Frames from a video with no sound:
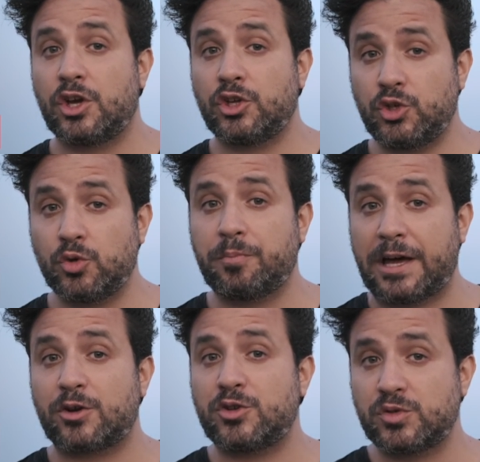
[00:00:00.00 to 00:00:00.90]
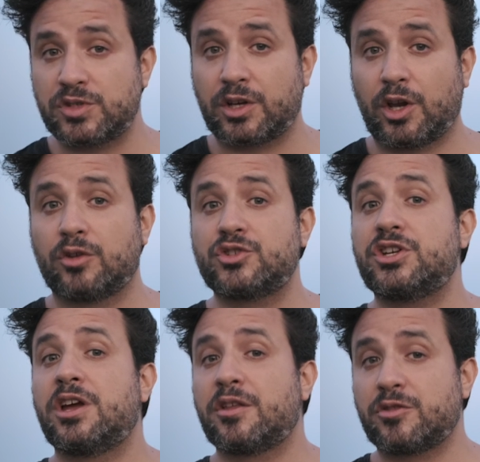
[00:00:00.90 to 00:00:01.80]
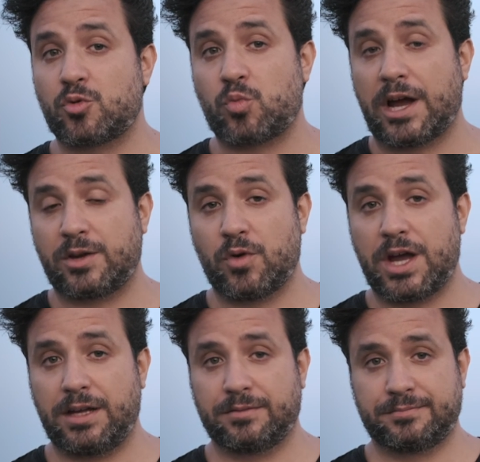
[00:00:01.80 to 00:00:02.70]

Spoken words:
you better use technology the right way.